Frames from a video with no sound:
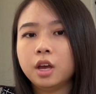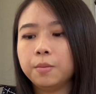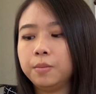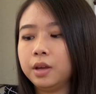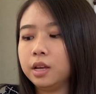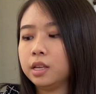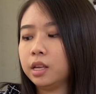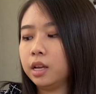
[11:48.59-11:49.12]

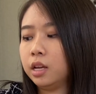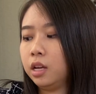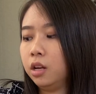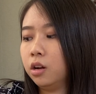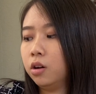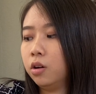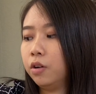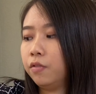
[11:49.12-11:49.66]
because like, you
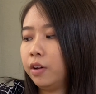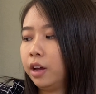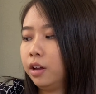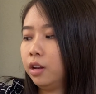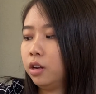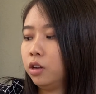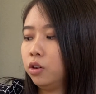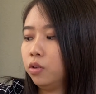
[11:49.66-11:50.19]
know, if I had
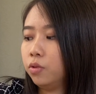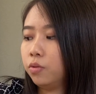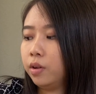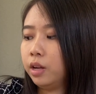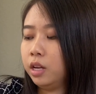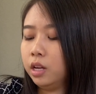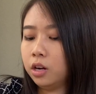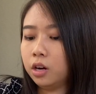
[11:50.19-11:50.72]
a tooth right
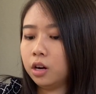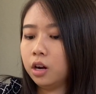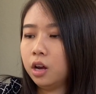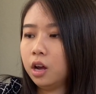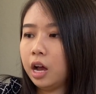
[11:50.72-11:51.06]
here,